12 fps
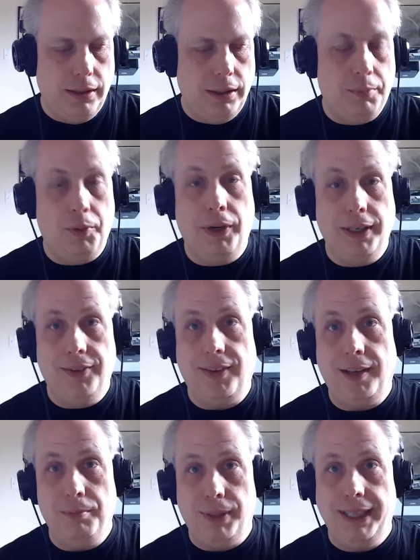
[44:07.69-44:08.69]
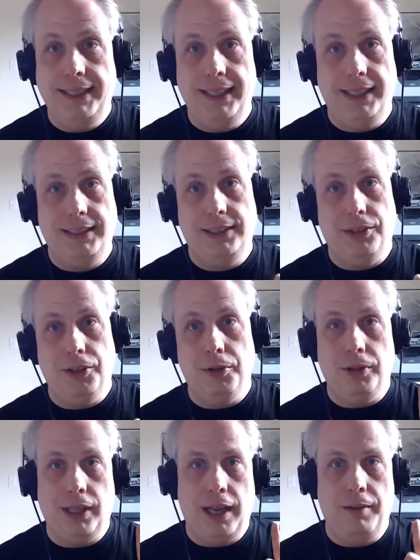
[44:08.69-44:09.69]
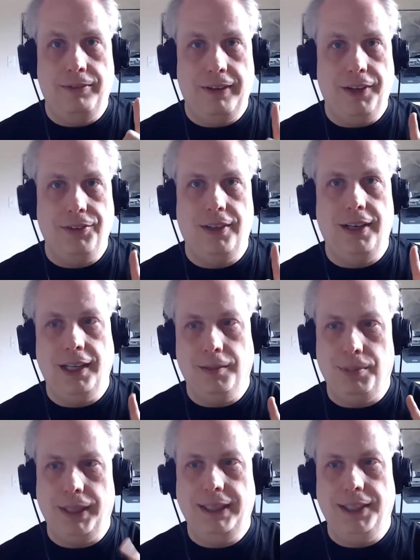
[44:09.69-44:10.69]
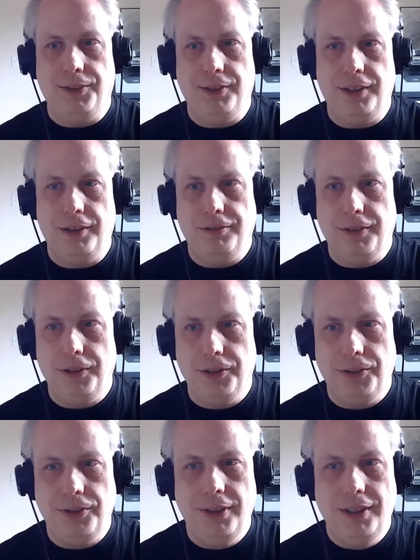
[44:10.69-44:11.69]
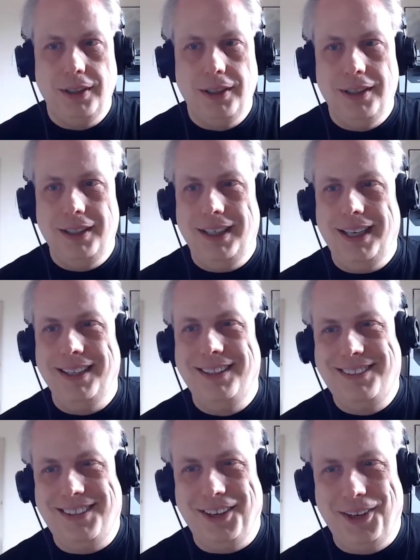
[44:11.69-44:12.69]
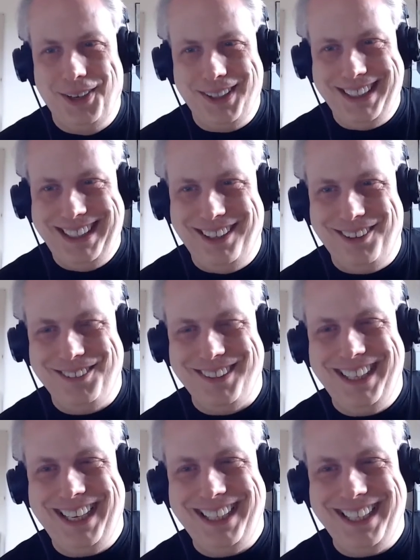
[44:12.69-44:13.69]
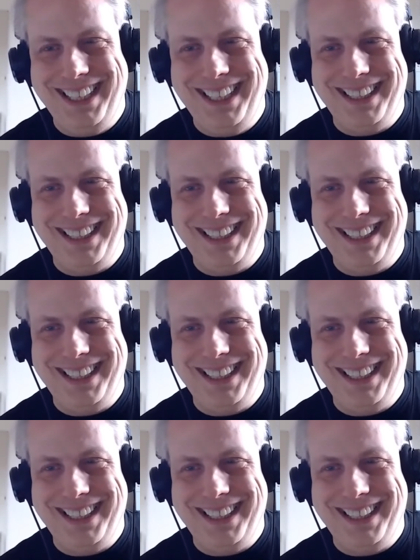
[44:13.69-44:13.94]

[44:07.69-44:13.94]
Number one, because I can play test solo a lot faster than I can play test with other folks, and so hopefully I can yeah.